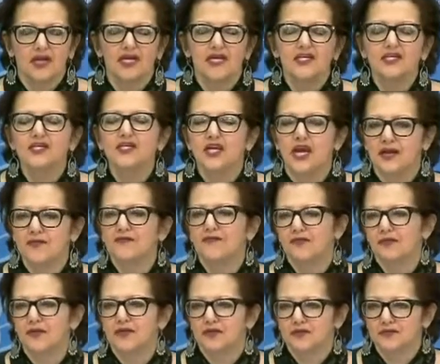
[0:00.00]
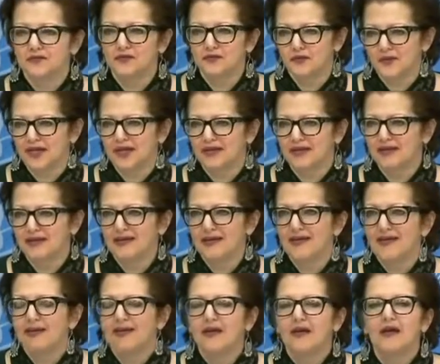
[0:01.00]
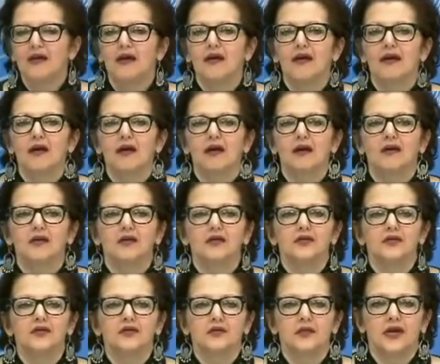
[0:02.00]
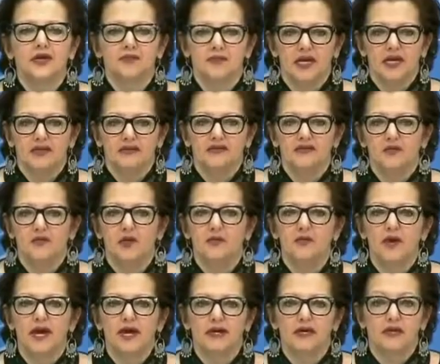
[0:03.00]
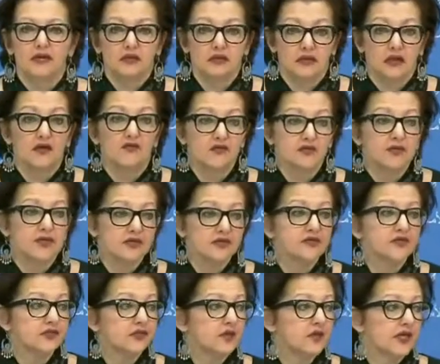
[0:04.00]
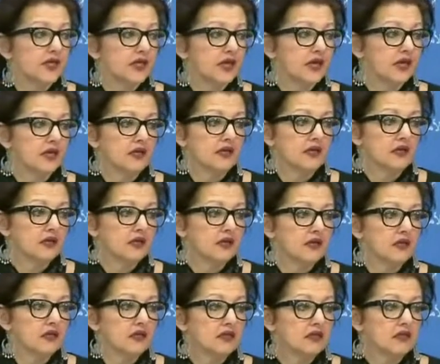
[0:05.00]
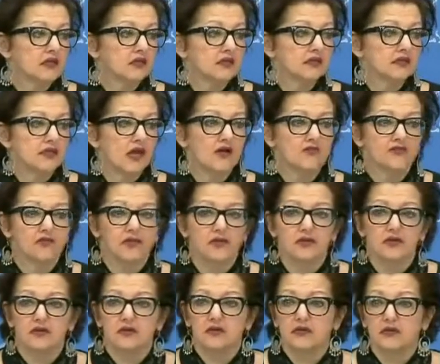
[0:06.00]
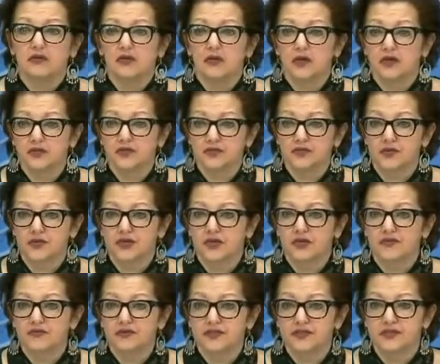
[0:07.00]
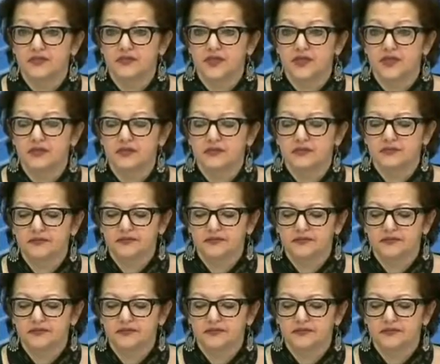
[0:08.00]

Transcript: it is shameful for me to admit what my government is doing in the sovereign country of Syria.